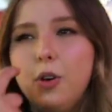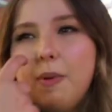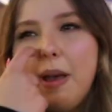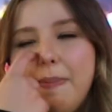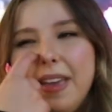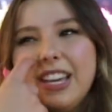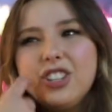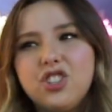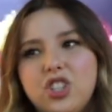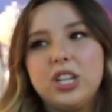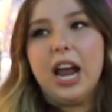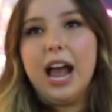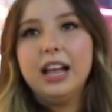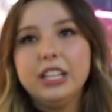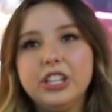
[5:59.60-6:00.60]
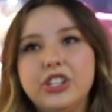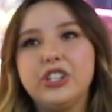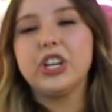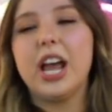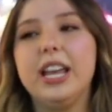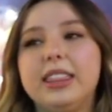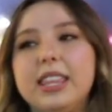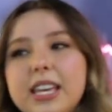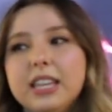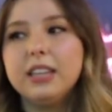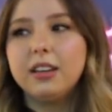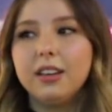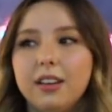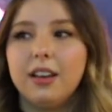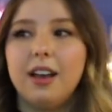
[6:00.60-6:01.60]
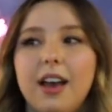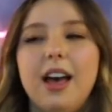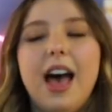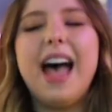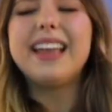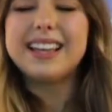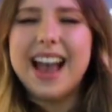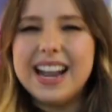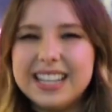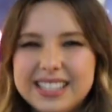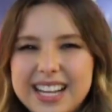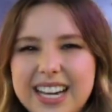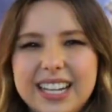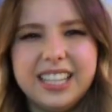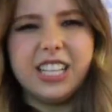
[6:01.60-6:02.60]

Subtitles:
Ooh, my biggest challenge, I think, I kind of